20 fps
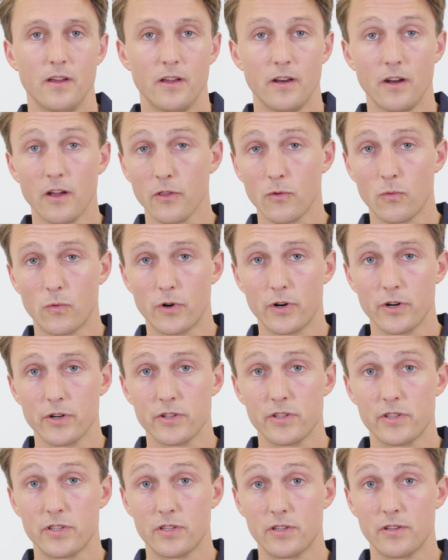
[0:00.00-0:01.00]
In other
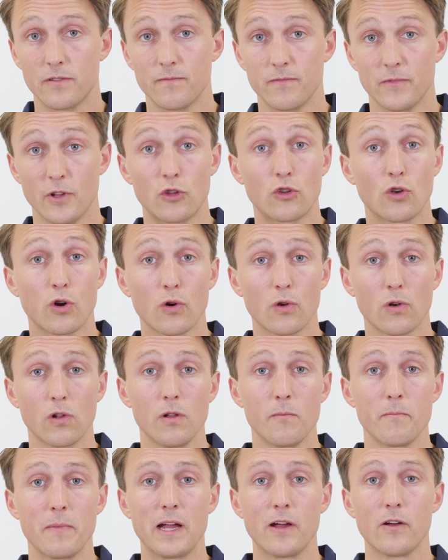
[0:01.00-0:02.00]
words, the
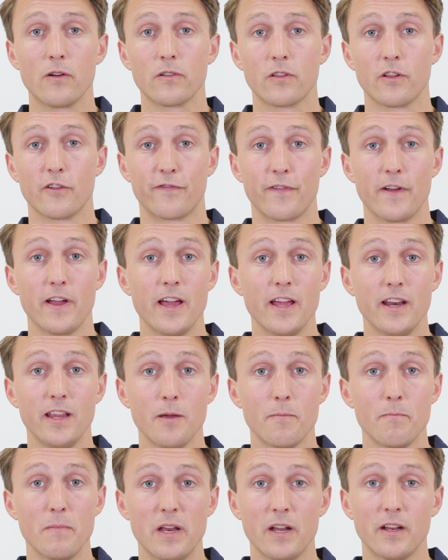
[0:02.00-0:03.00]
total amount of
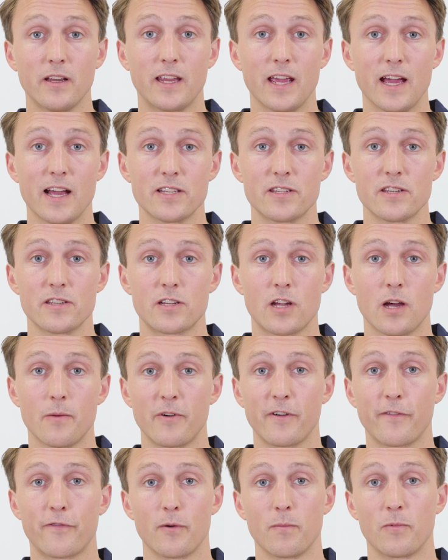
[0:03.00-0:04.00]
any emitted gases
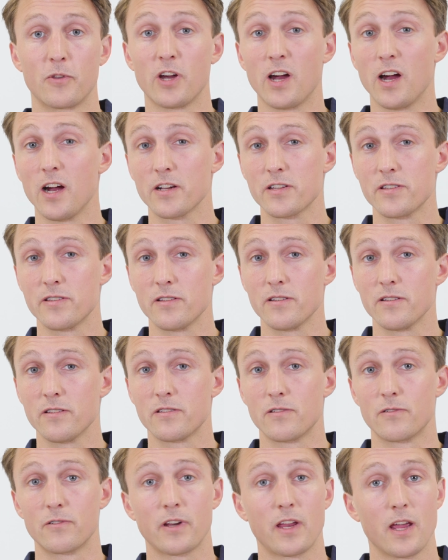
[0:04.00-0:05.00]
coming from
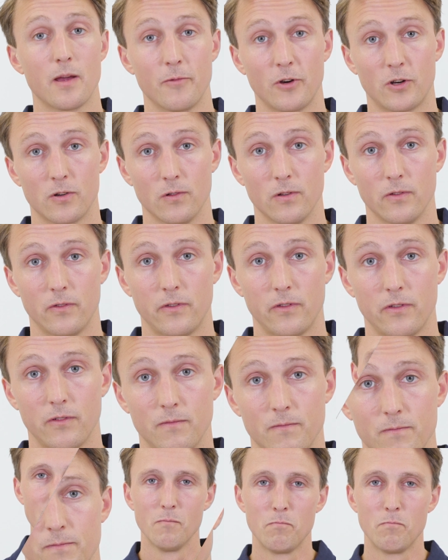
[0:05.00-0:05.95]
toxins or chemicals.